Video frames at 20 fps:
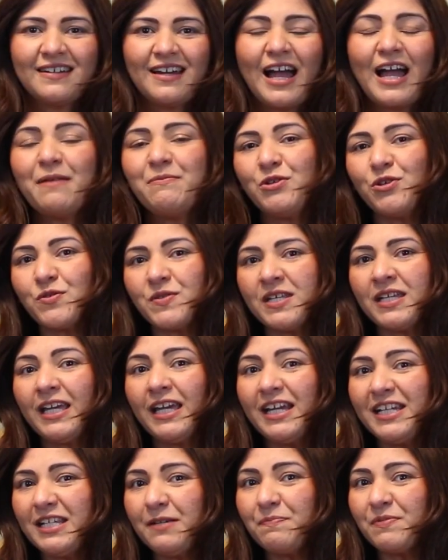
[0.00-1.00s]
I'm using
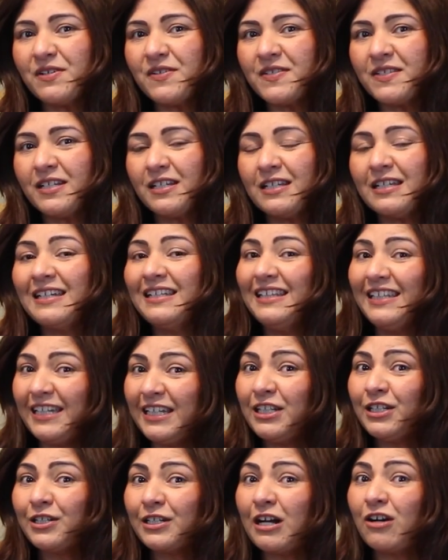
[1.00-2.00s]
80%
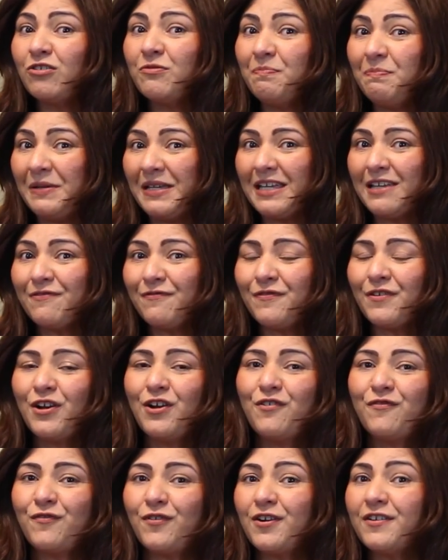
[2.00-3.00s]
lean ground beef
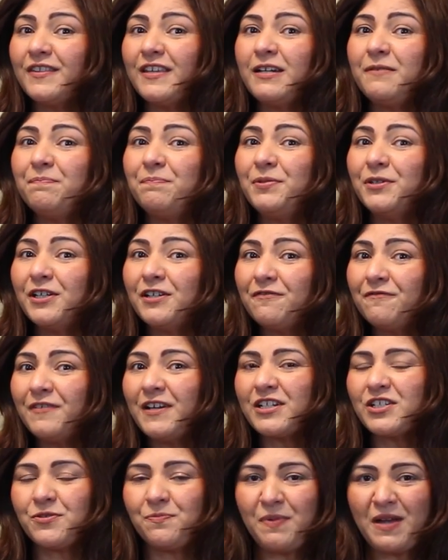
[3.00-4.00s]
for that
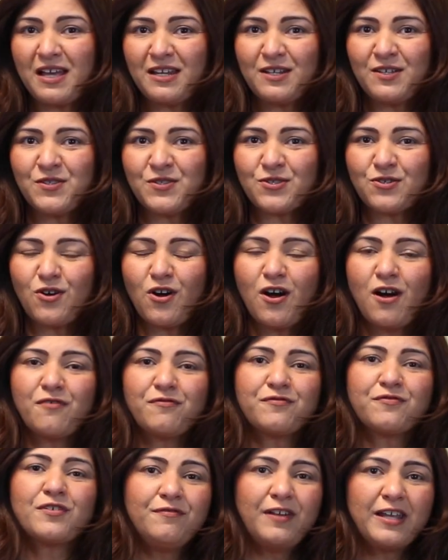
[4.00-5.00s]
perfect balance of
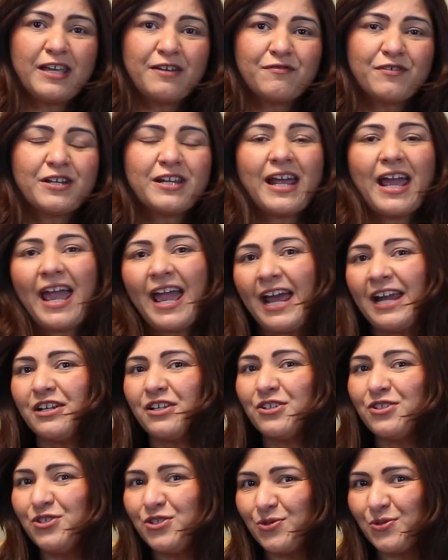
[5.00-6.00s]
flavor and
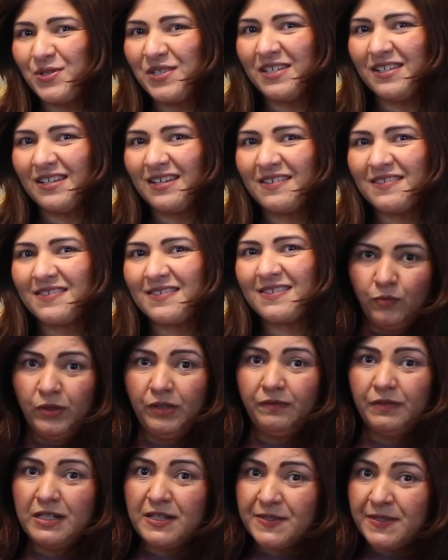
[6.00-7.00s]
juiciness.
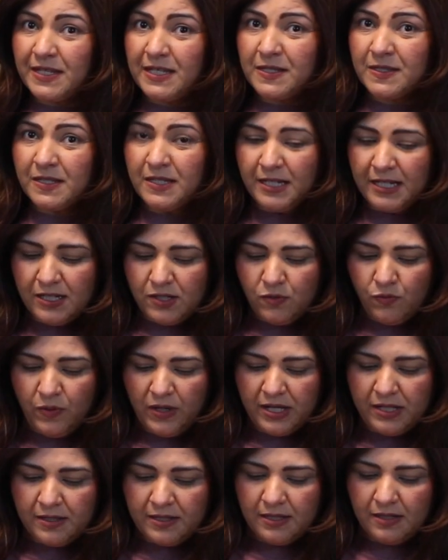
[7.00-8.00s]
We will season it
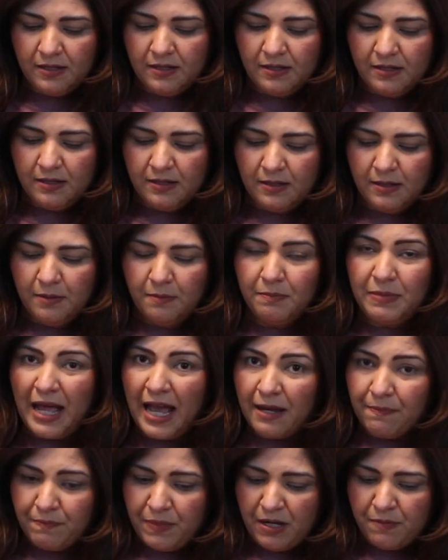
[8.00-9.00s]
with
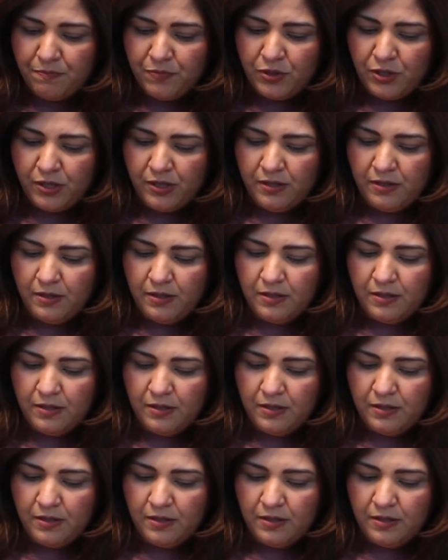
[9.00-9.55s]
black pepper,